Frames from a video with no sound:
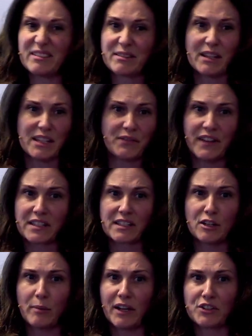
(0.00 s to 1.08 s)
it's fixed in
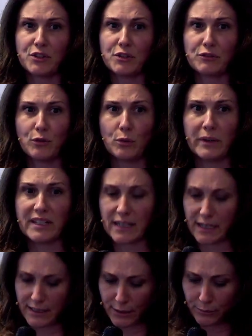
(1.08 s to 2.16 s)
about two to four weeks
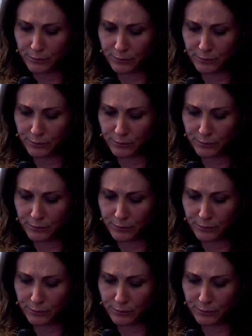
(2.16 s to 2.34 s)
later.